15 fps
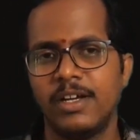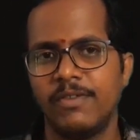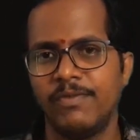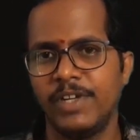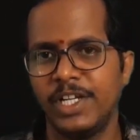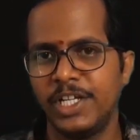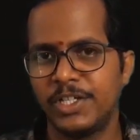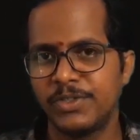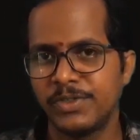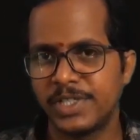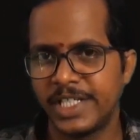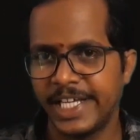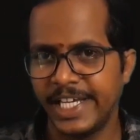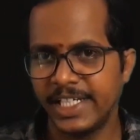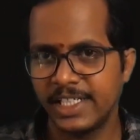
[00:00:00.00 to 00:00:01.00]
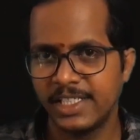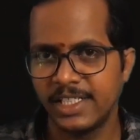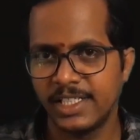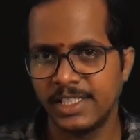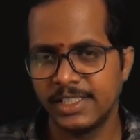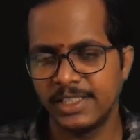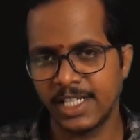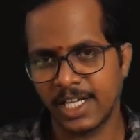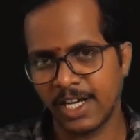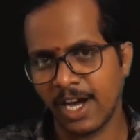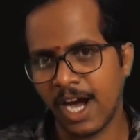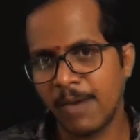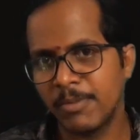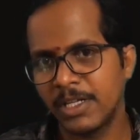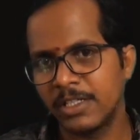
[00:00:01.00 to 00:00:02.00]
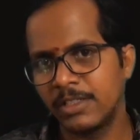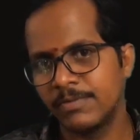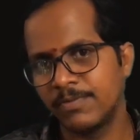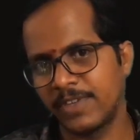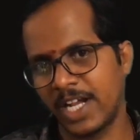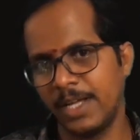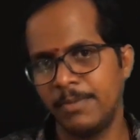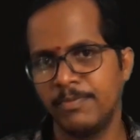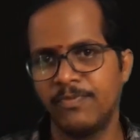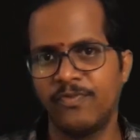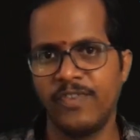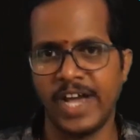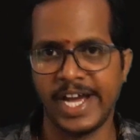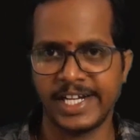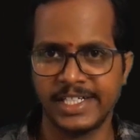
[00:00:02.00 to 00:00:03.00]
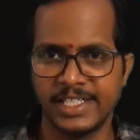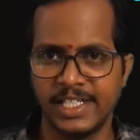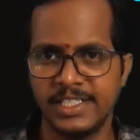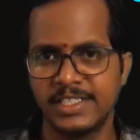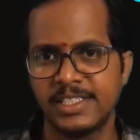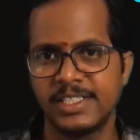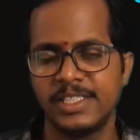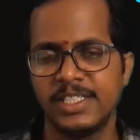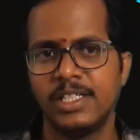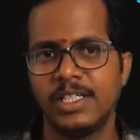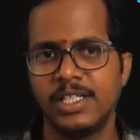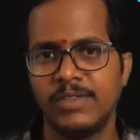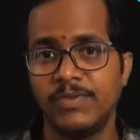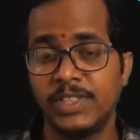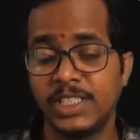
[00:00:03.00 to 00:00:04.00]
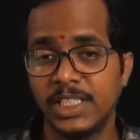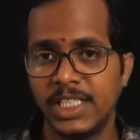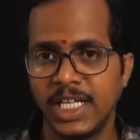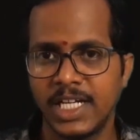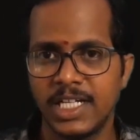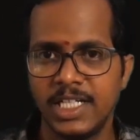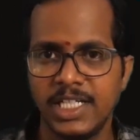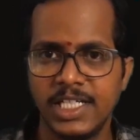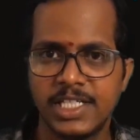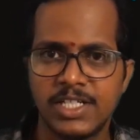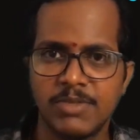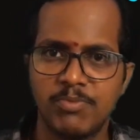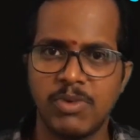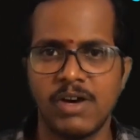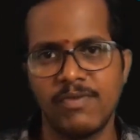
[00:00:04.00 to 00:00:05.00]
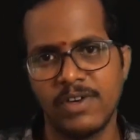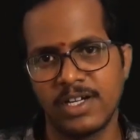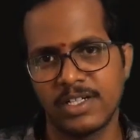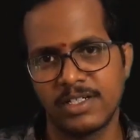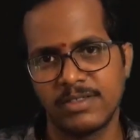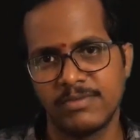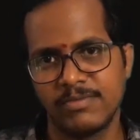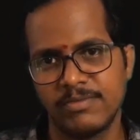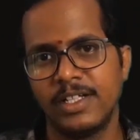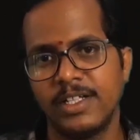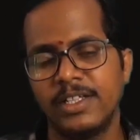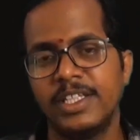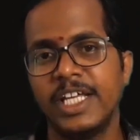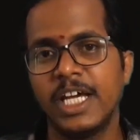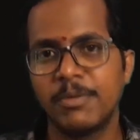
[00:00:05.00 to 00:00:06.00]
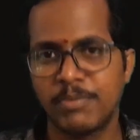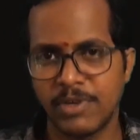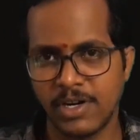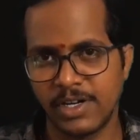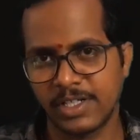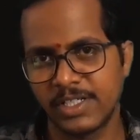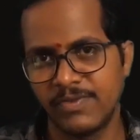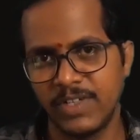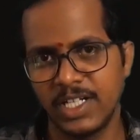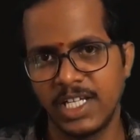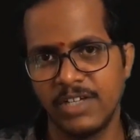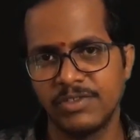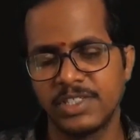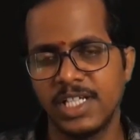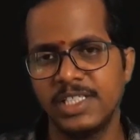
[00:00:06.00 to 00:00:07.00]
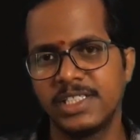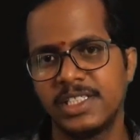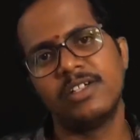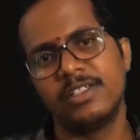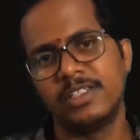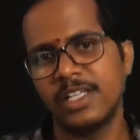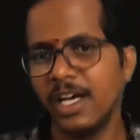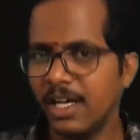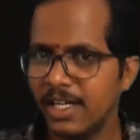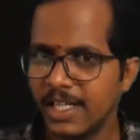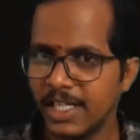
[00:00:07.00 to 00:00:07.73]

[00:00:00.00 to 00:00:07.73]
We need to take the common prime factors with their least power. Their product will give us the